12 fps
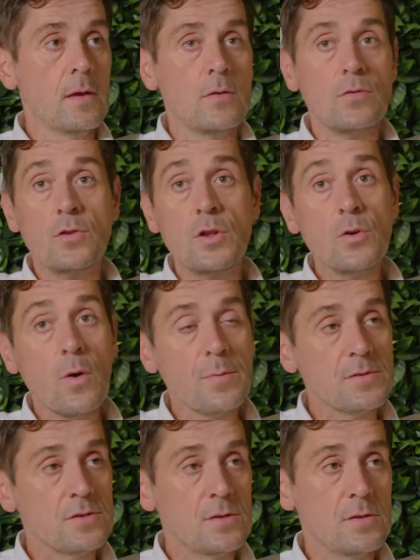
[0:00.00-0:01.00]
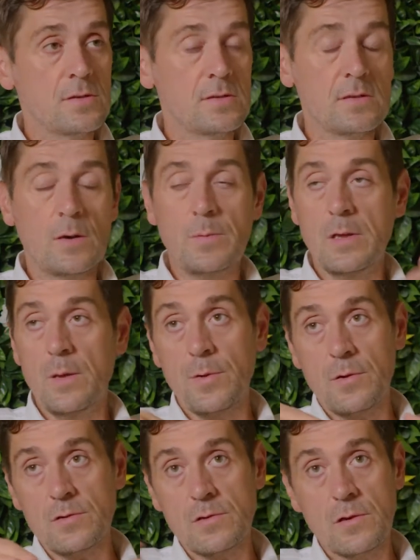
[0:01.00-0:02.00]
new opportunities opening up
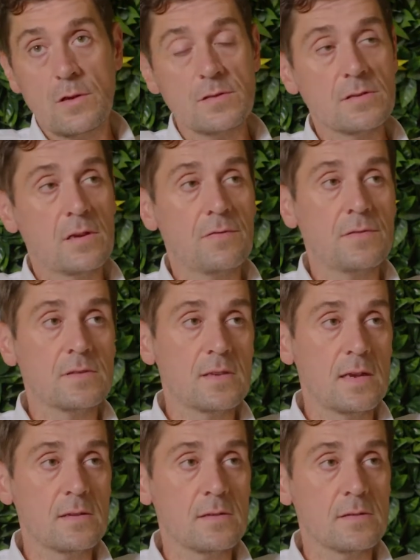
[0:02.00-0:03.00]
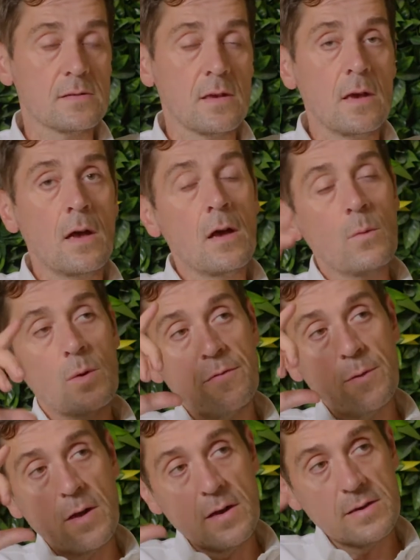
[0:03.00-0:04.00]
across lots of different sectors. Well,
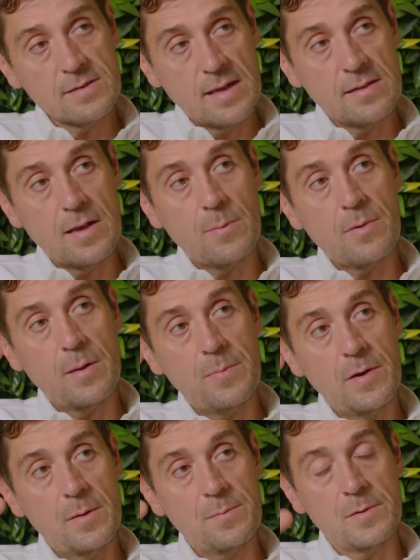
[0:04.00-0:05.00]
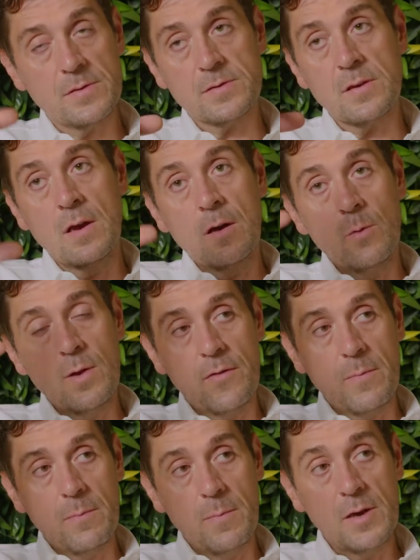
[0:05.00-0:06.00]
if we understand that brand purpose, we have
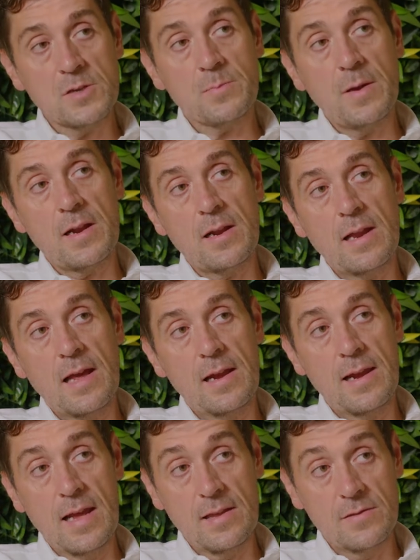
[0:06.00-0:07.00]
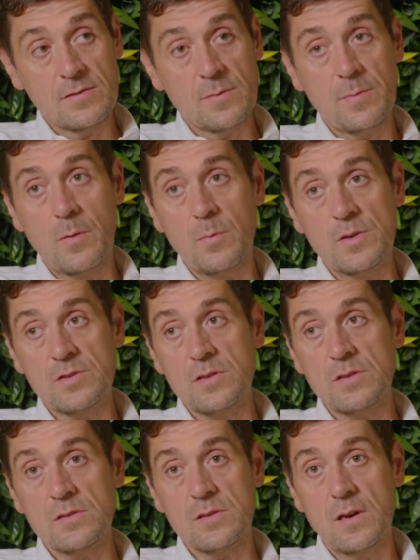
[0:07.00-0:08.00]
a much better lens upon which
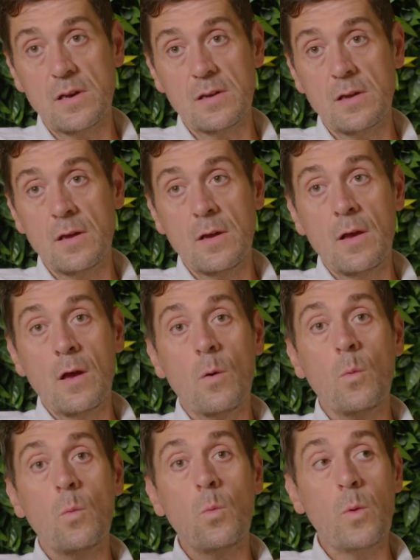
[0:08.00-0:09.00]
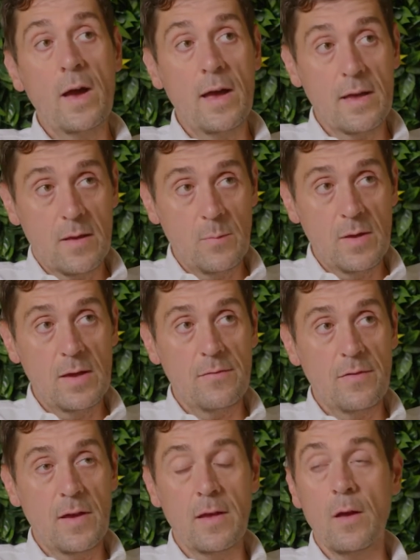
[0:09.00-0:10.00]
to decide where can we
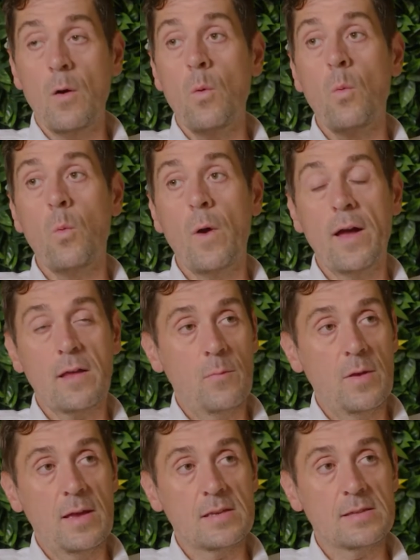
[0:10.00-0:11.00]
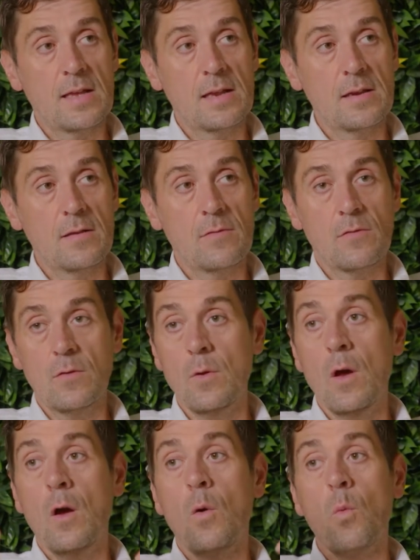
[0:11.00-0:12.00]
innovate, where can we extend into,
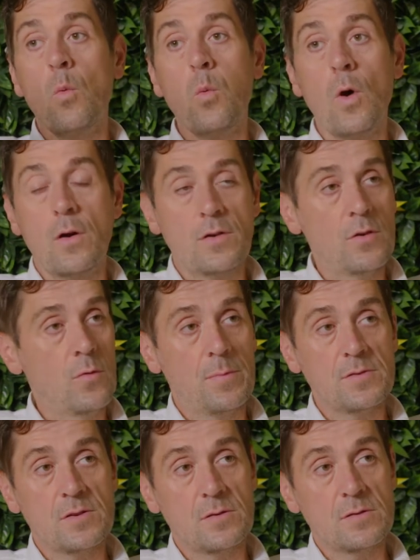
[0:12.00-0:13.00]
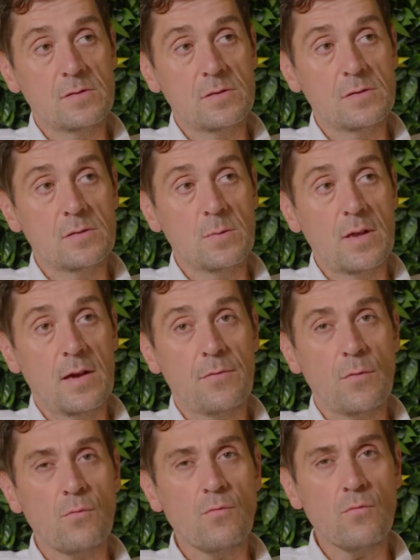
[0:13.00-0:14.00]
what new opportunities do we have
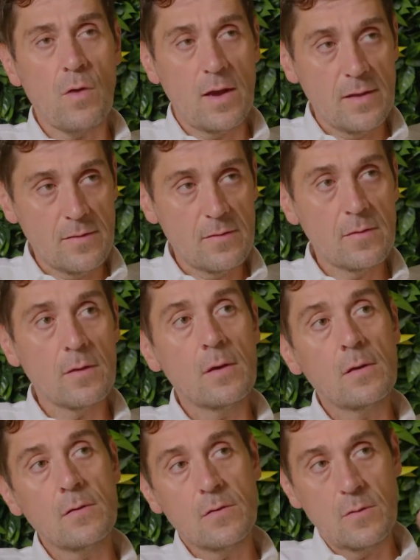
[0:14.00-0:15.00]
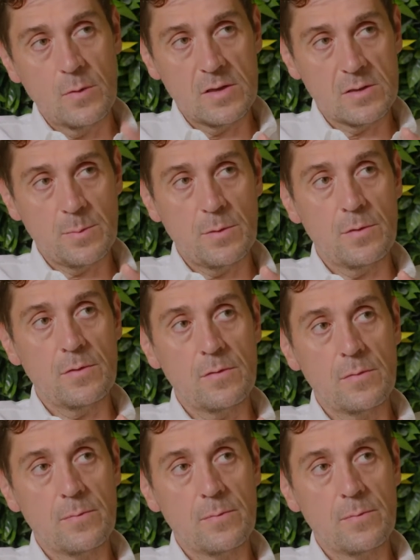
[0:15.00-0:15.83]
the right to exploit.